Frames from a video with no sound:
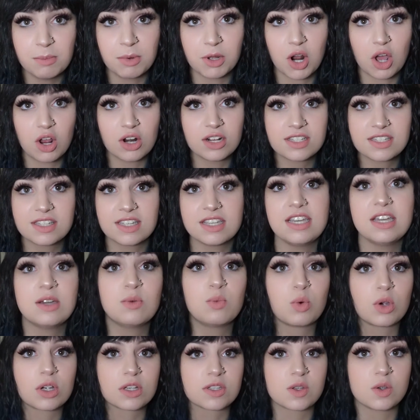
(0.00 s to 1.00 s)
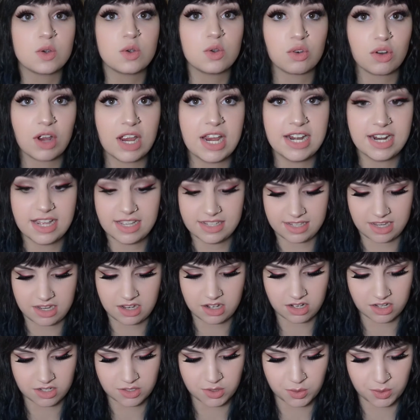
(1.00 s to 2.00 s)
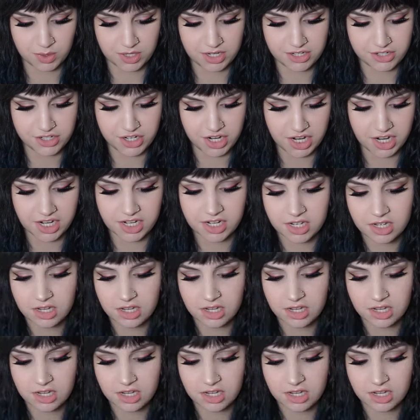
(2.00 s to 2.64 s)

but honestly it works great as a contouring shade.